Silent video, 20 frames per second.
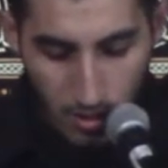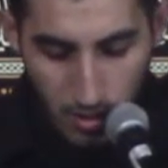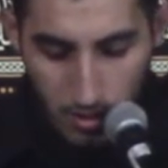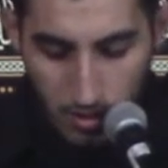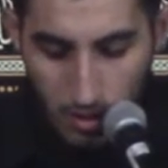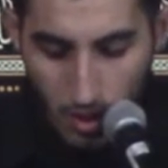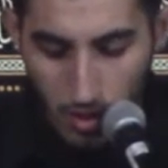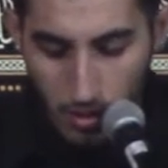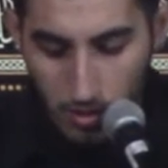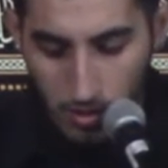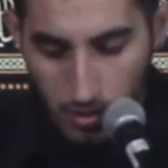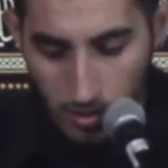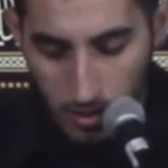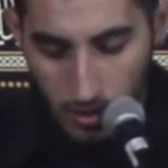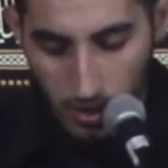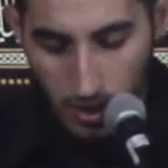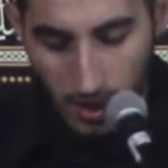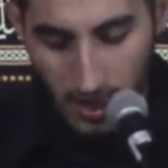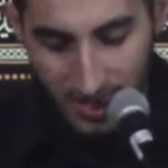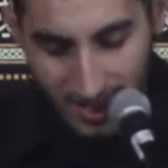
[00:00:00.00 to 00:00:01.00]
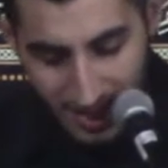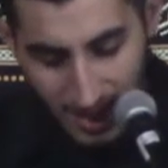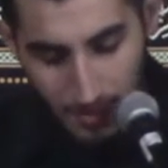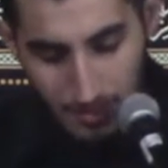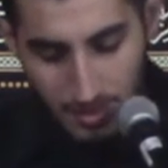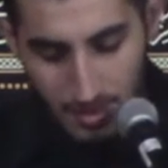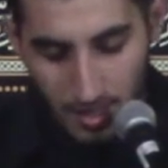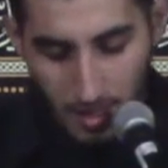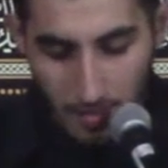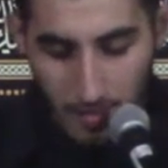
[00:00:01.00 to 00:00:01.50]
So he
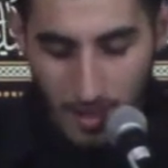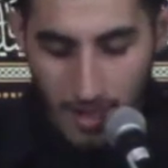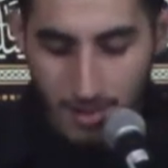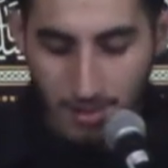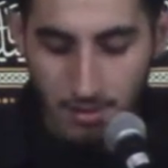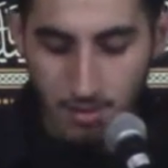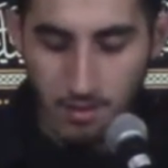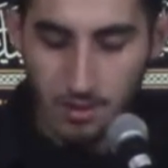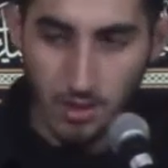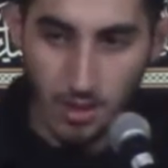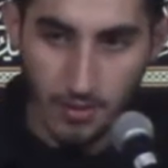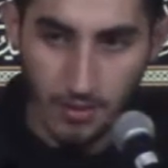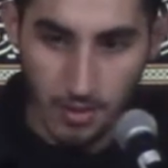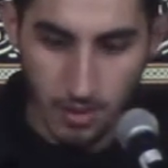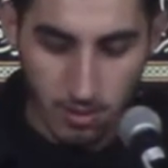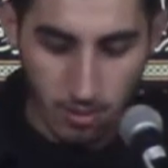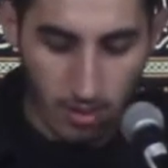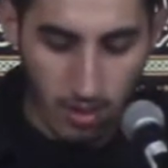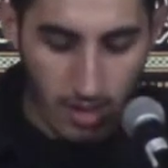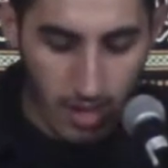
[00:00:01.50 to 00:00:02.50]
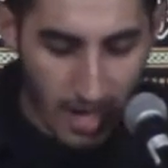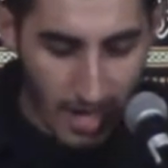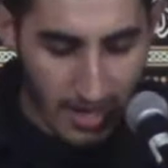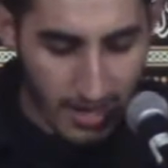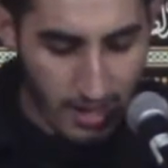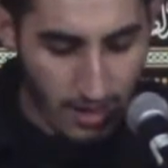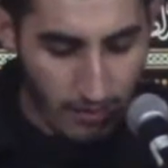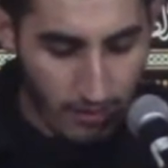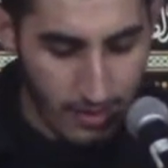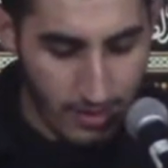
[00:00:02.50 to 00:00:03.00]
slept in the bed of Rasulullah and
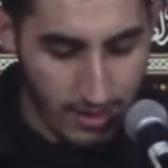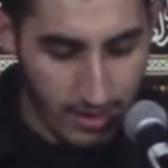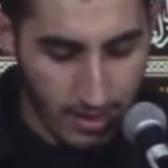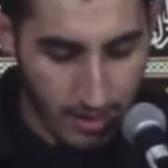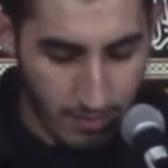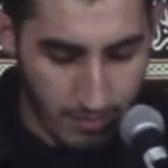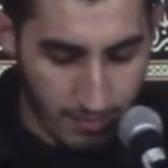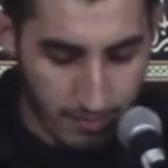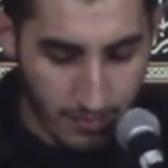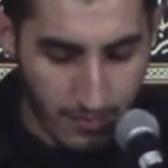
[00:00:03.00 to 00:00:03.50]
he defended him.